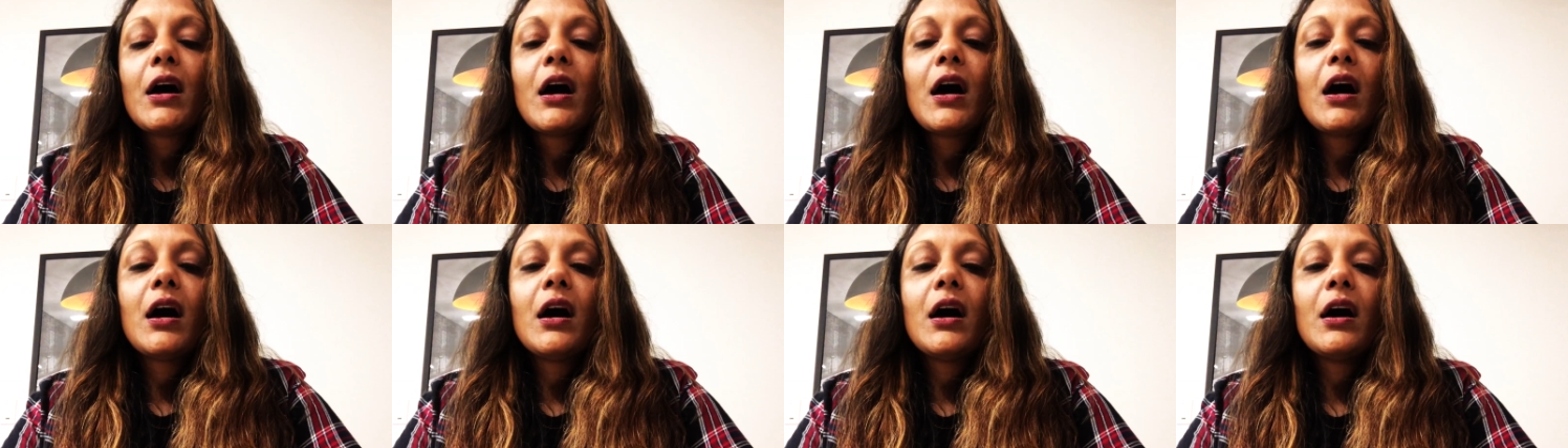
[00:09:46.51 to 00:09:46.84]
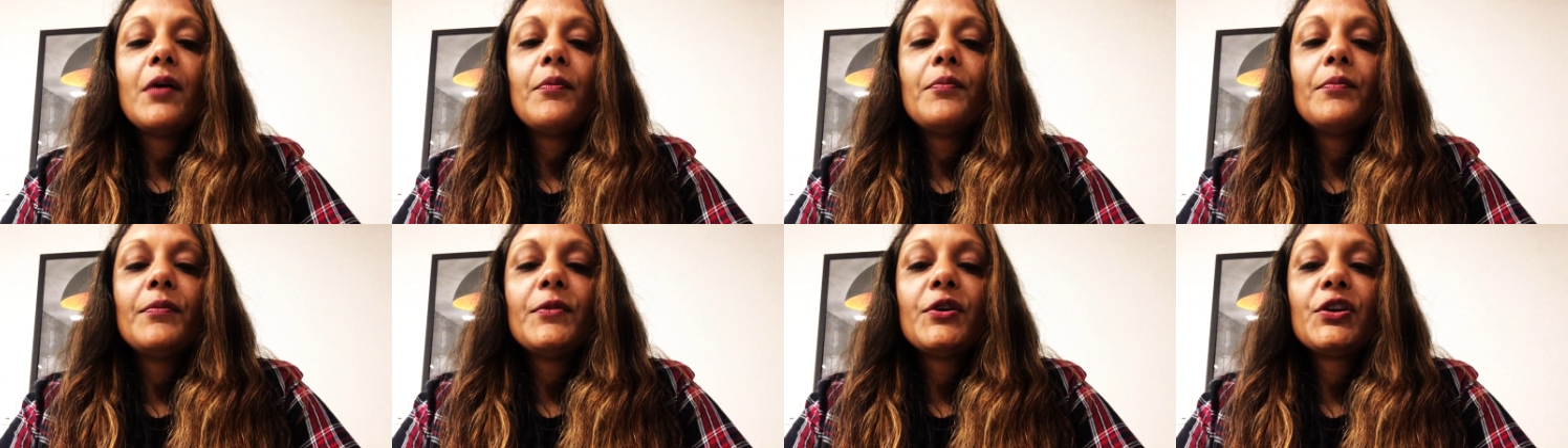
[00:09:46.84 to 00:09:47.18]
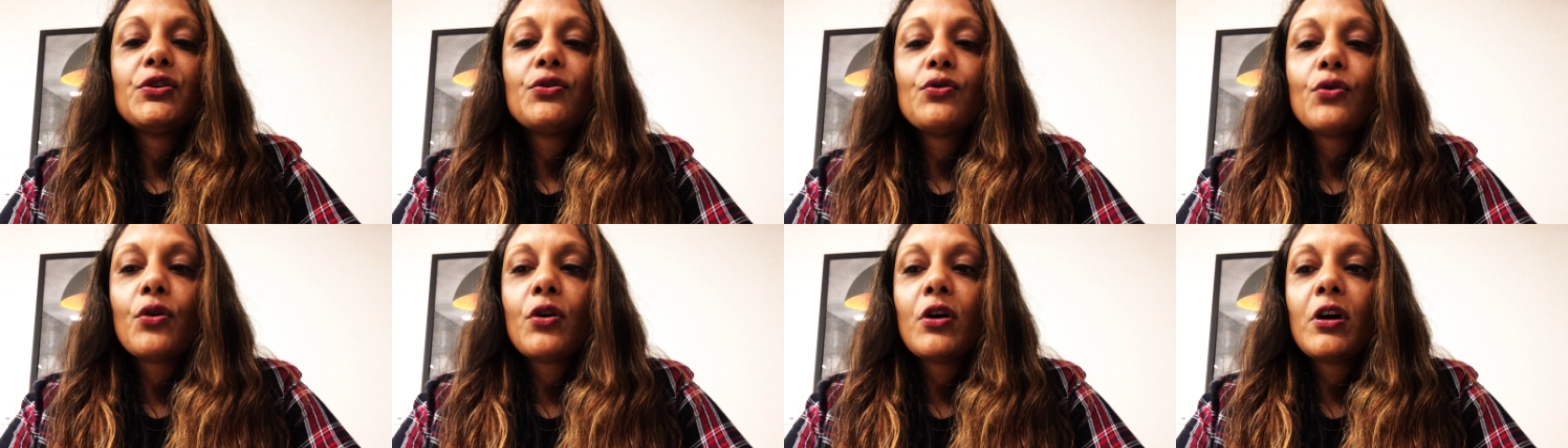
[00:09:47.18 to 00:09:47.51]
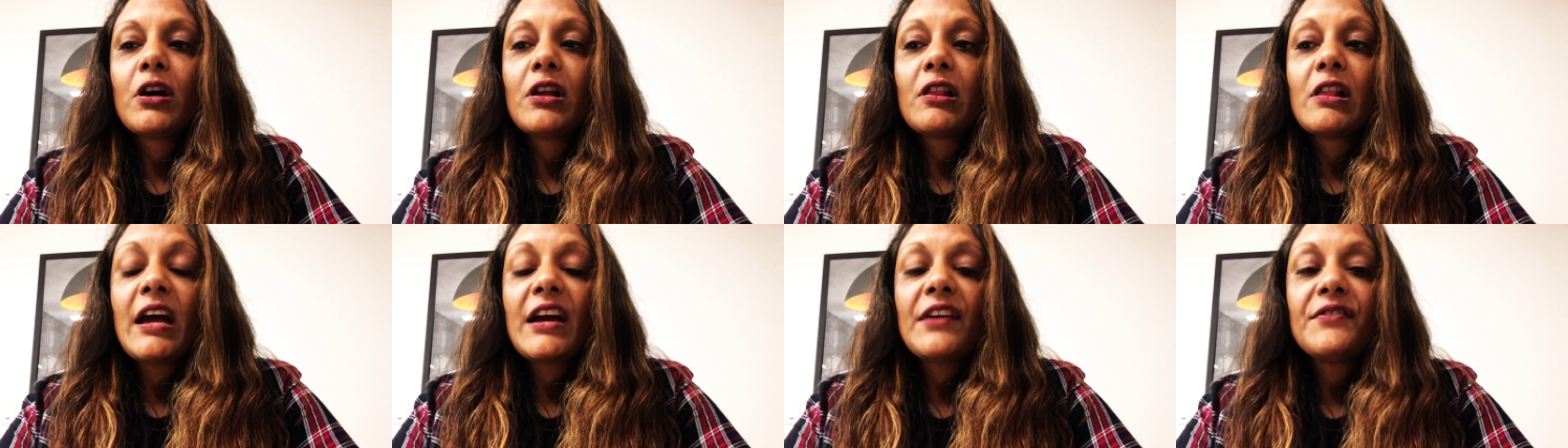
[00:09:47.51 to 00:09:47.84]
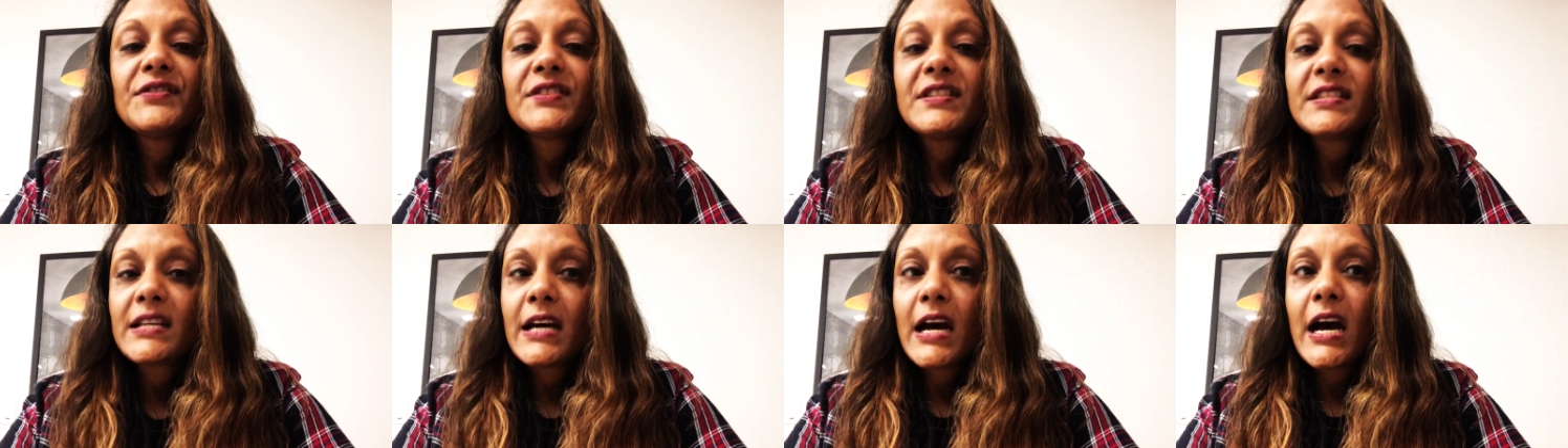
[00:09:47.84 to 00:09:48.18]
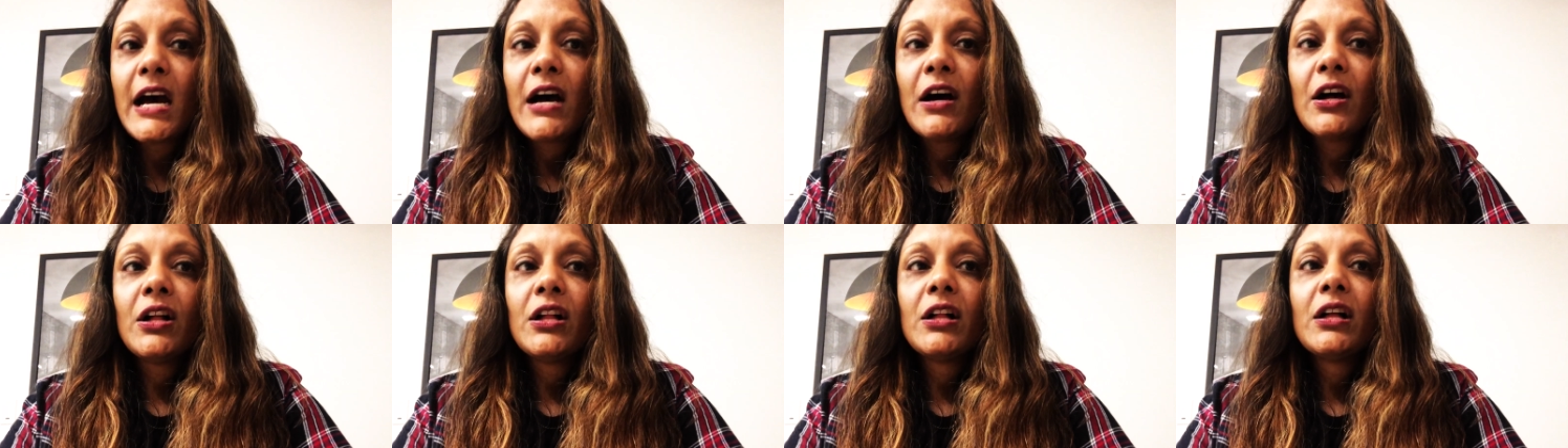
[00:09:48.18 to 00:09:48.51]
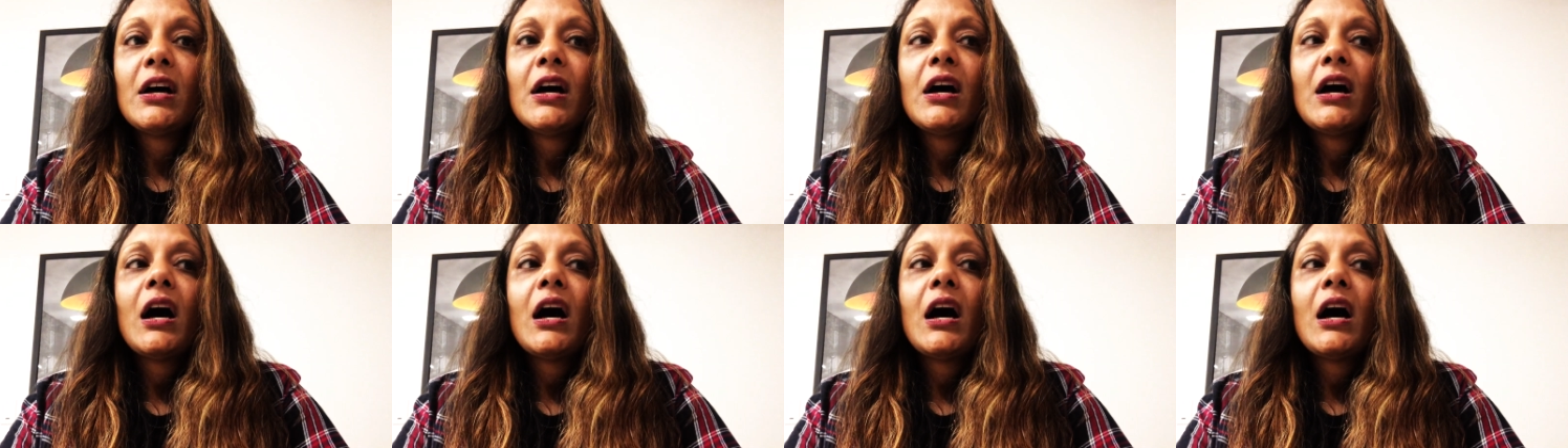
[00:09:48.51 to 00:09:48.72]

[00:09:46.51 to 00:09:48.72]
um, your lifestyle.